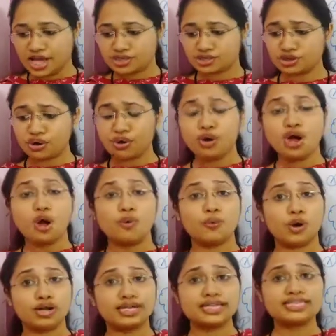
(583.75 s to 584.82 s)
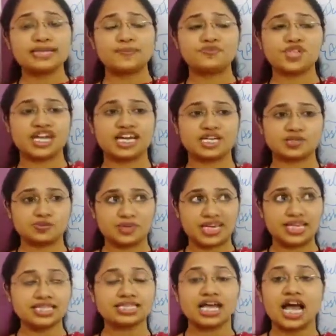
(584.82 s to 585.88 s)
So what is subject? It
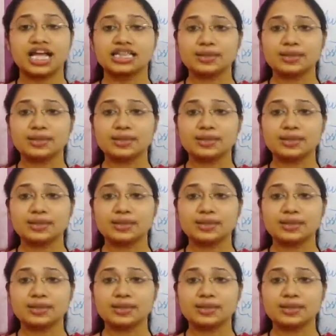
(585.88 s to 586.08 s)
means